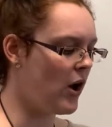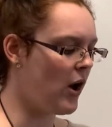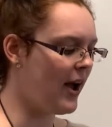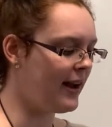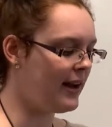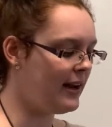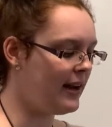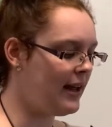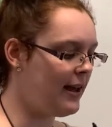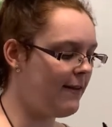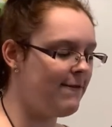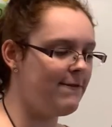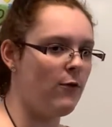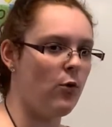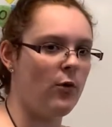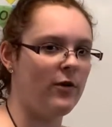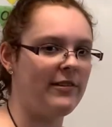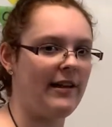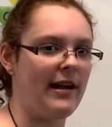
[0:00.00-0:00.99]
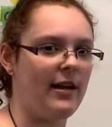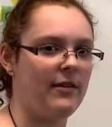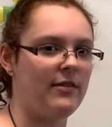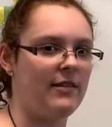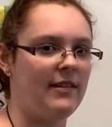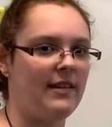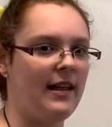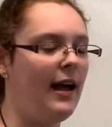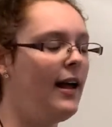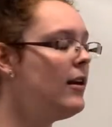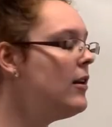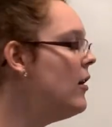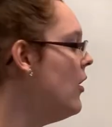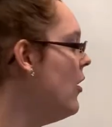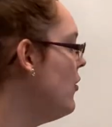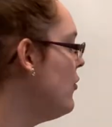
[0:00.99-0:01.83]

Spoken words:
I can hear four sounds in that.